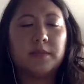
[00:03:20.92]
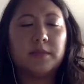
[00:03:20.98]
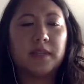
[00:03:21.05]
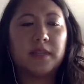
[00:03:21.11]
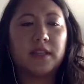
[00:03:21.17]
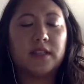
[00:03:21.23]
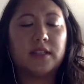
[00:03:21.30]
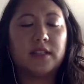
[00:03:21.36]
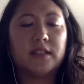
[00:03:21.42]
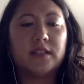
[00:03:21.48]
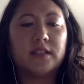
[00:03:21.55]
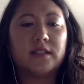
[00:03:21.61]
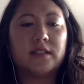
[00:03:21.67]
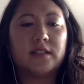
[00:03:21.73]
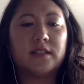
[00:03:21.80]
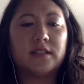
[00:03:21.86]
like this
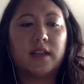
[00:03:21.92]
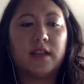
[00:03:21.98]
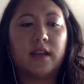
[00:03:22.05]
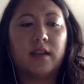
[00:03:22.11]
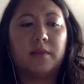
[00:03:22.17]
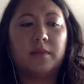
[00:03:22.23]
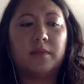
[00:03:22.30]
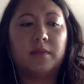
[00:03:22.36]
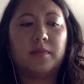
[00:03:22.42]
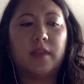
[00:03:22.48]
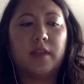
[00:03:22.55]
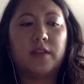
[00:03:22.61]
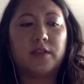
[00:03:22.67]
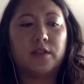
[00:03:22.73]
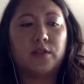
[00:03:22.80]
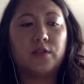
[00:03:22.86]
is
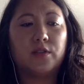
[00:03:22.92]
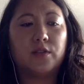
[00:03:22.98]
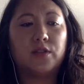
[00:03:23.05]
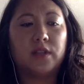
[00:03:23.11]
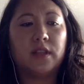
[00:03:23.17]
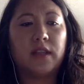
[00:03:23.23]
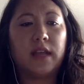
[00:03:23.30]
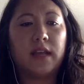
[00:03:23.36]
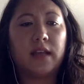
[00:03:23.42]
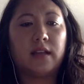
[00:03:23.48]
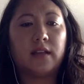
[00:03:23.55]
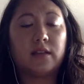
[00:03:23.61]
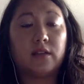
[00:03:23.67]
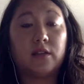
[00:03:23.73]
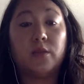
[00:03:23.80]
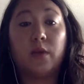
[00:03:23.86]
a solution
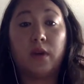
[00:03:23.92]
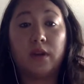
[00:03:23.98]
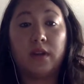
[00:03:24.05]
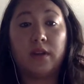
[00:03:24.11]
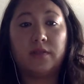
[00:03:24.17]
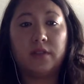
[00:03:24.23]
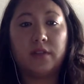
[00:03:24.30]
that you all have,